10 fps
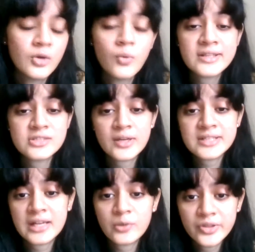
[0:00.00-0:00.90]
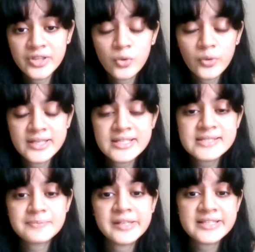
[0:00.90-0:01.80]
Once you are done with the
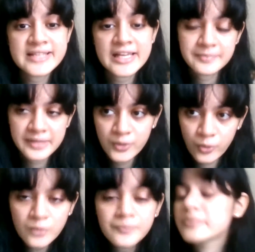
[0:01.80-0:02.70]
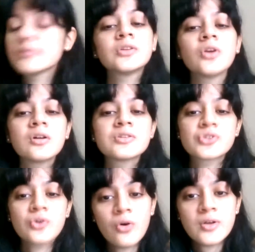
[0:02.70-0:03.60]
quiz, please let me know your
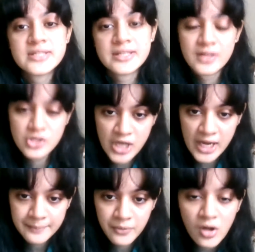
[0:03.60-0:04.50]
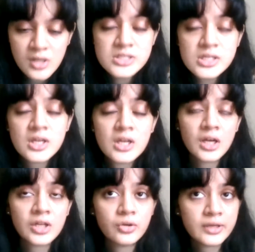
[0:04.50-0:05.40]
scores in the chat box.
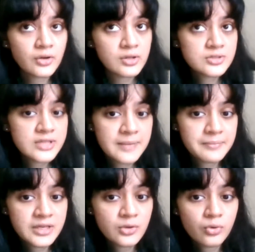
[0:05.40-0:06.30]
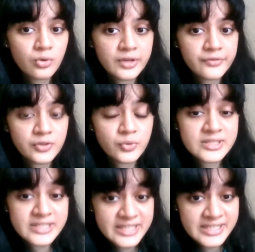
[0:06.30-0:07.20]
You can also let me know if it
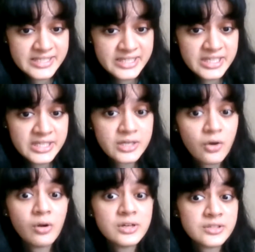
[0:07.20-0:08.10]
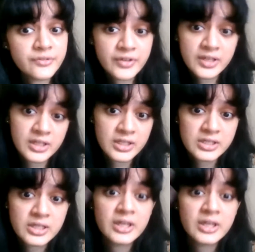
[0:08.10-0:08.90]
was easy or difficult,